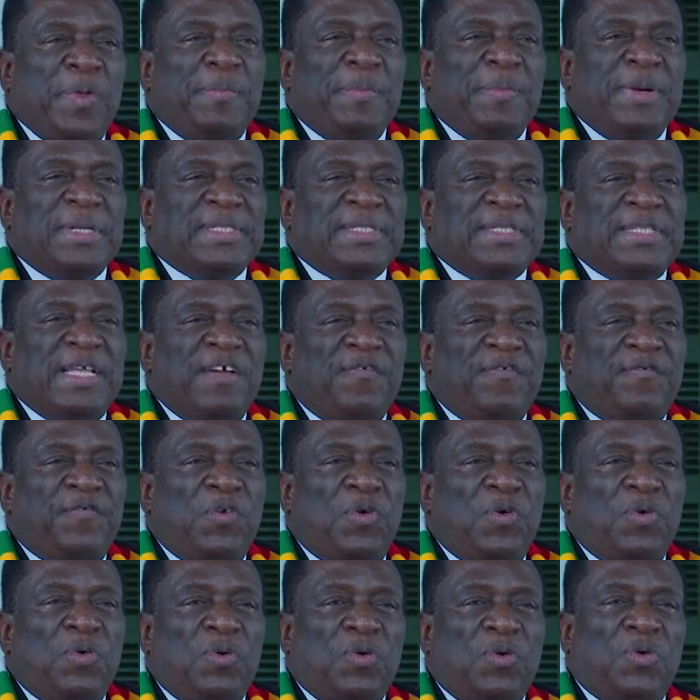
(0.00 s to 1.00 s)
We must
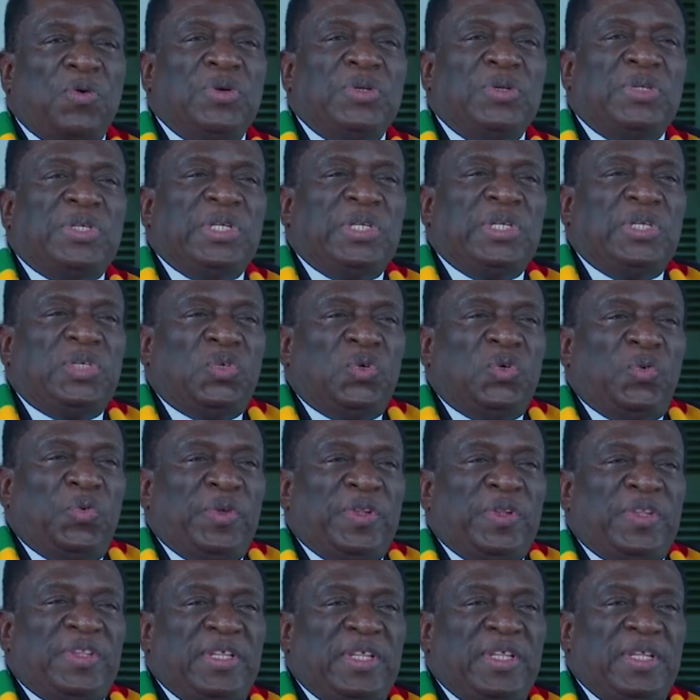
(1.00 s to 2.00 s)
therefore continue
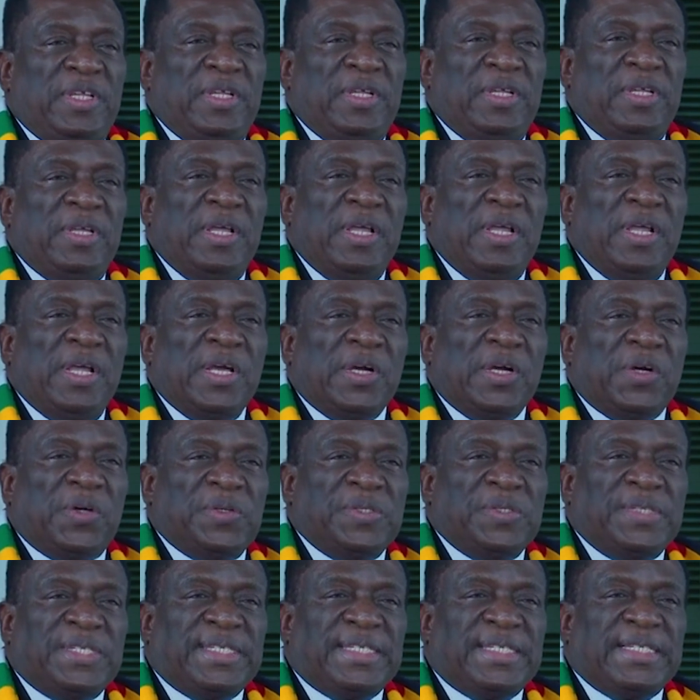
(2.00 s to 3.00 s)
with the
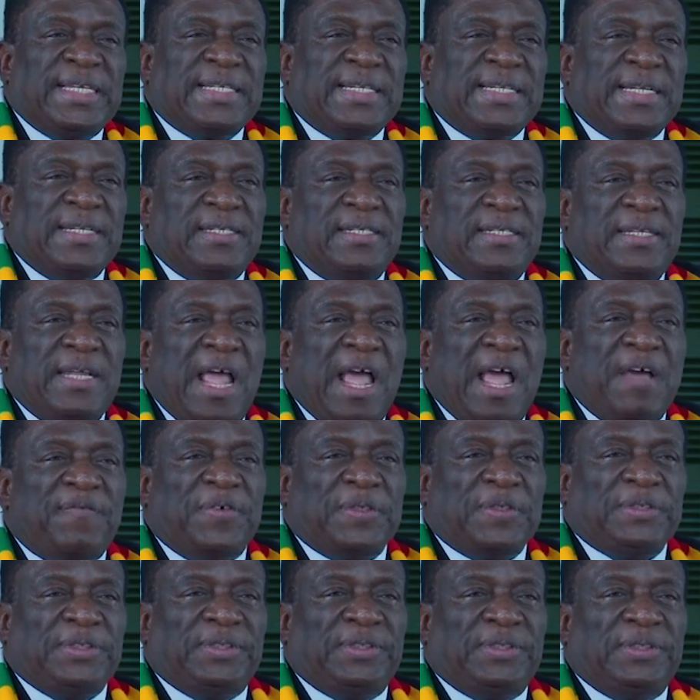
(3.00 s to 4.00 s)
concerted
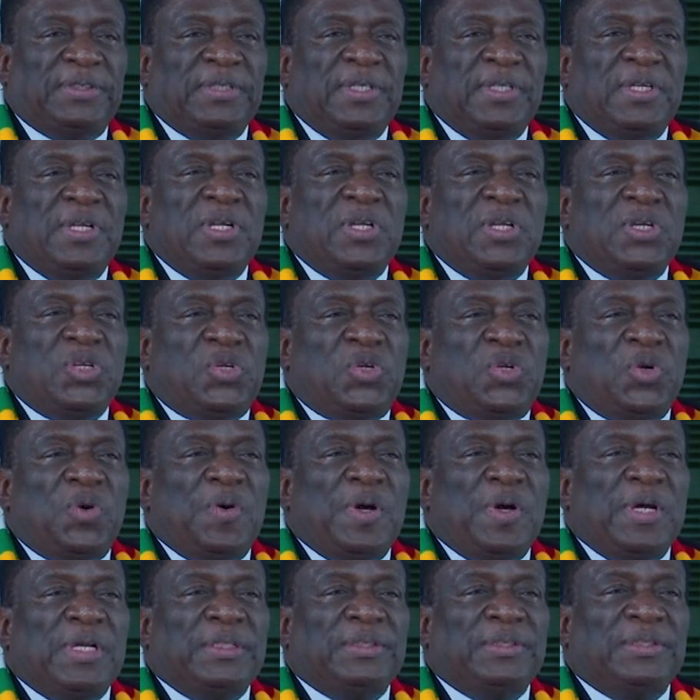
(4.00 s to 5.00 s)
efforts
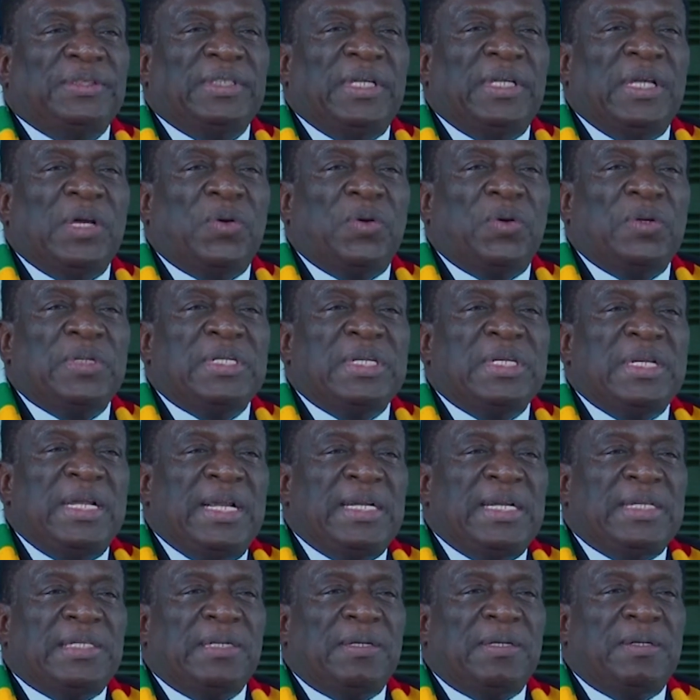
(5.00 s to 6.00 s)
towards a
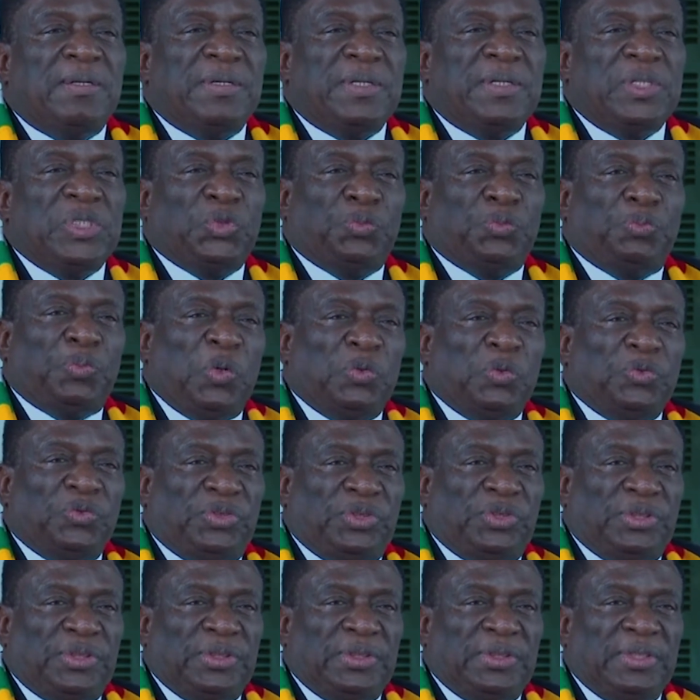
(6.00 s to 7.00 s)
continental
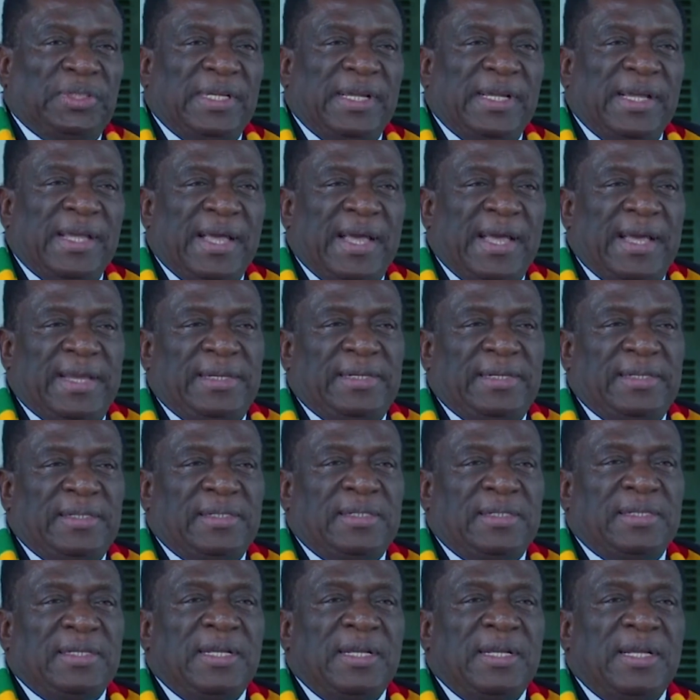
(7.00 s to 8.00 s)
response
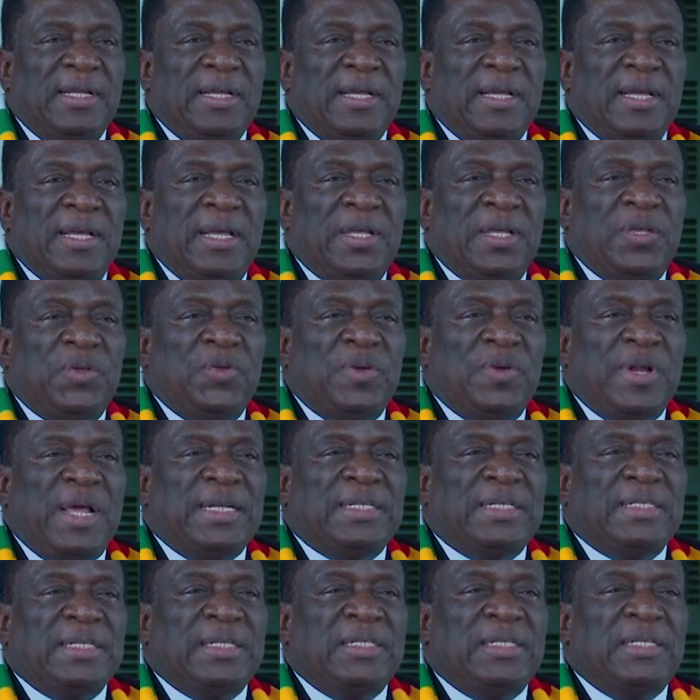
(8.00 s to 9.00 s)
and a
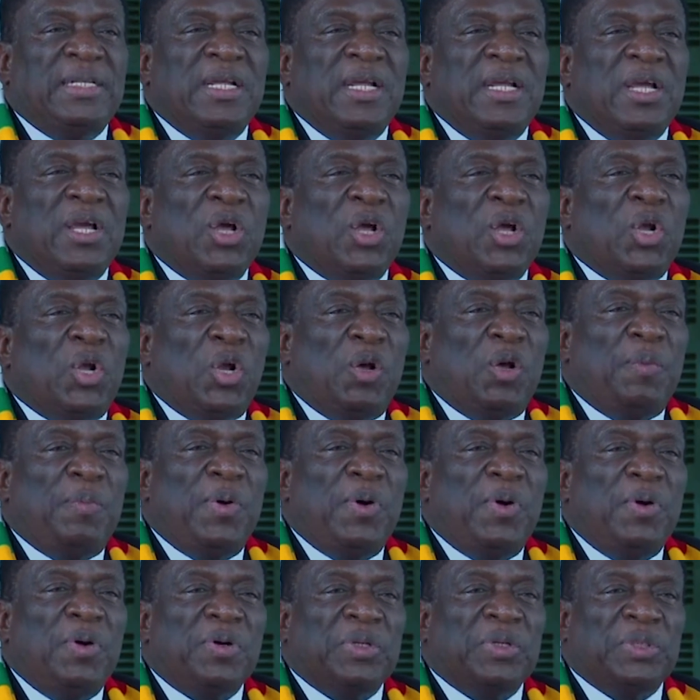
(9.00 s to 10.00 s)
united
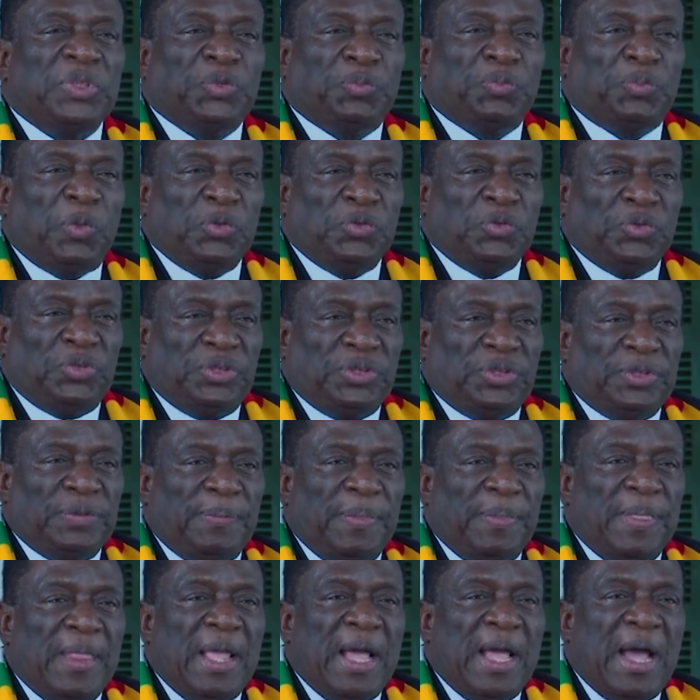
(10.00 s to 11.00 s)
global
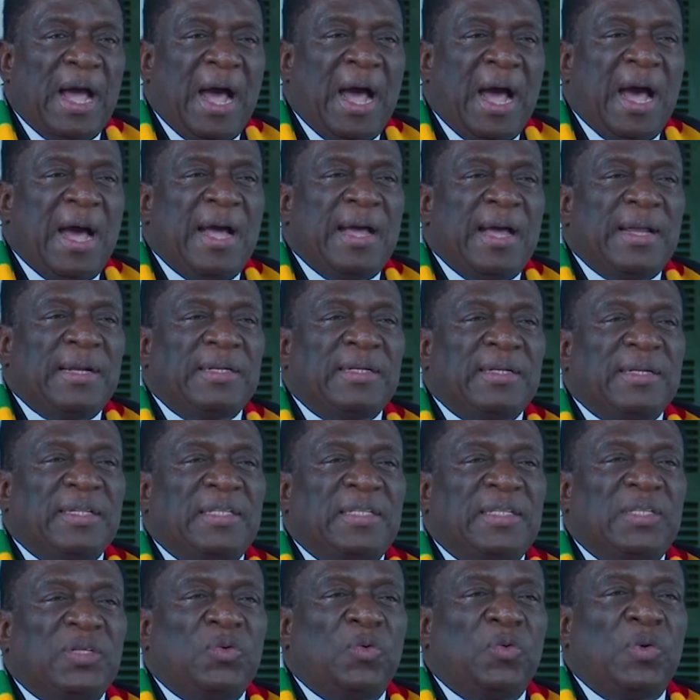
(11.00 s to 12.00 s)
response
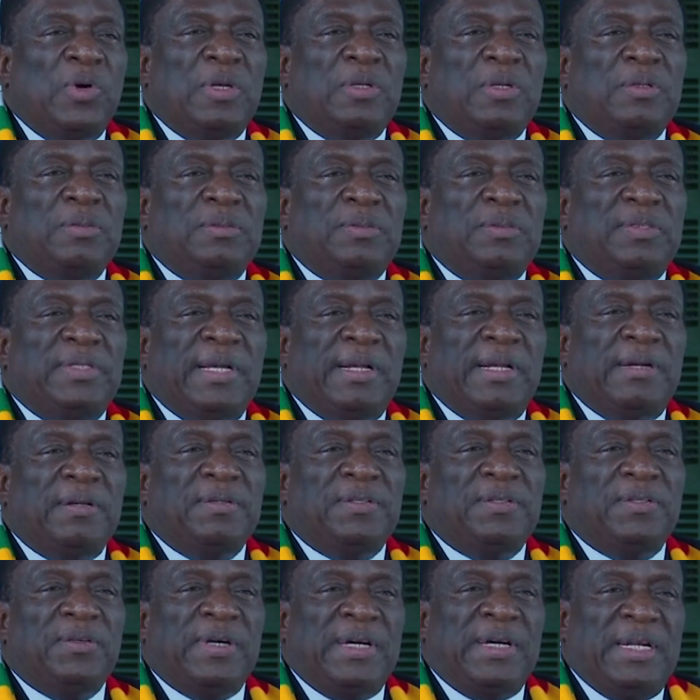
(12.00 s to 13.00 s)
under the World
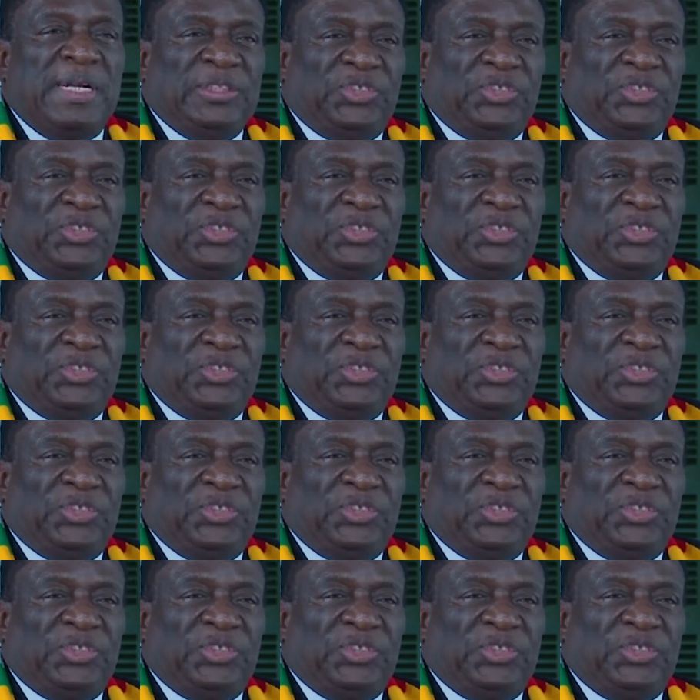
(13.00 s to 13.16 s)
Health